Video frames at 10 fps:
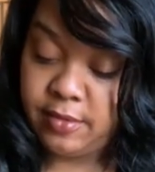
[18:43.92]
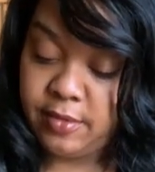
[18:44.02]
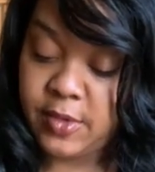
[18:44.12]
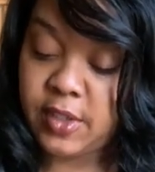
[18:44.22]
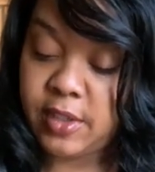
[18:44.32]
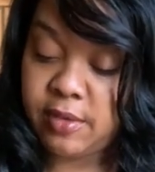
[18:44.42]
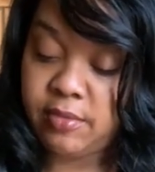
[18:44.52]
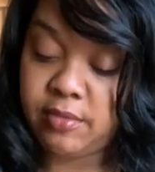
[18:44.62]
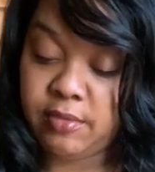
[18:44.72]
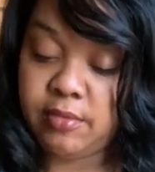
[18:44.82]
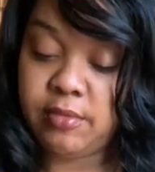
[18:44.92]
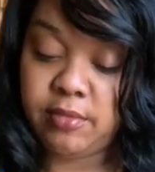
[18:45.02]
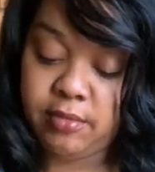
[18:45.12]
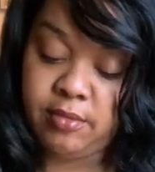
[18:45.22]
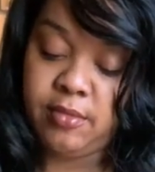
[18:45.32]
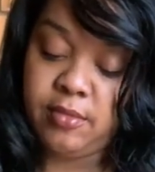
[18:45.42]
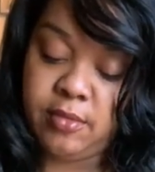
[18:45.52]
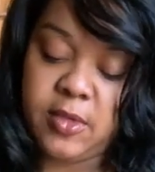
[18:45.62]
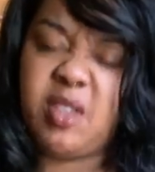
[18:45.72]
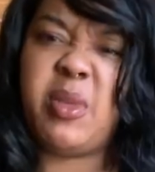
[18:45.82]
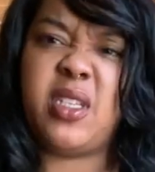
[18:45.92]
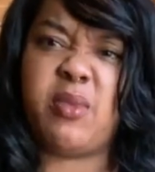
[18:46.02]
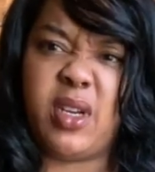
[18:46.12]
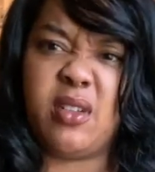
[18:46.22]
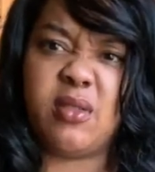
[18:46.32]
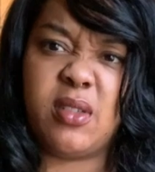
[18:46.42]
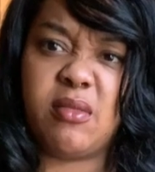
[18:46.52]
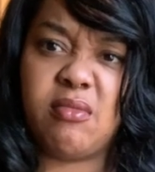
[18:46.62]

You know, the best way to do it.